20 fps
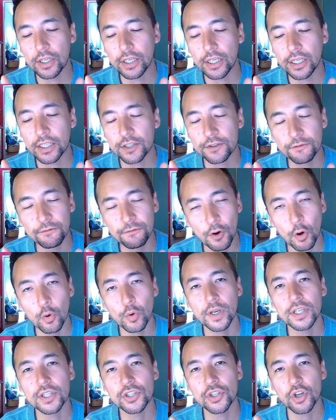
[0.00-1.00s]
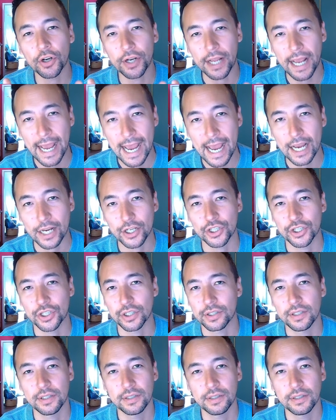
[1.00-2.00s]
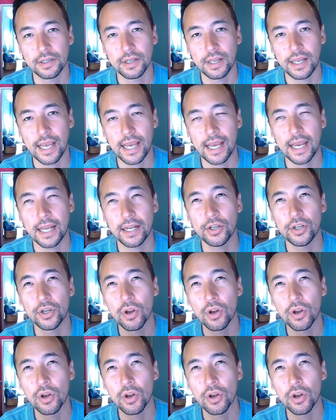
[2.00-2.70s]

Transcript: is focused on action and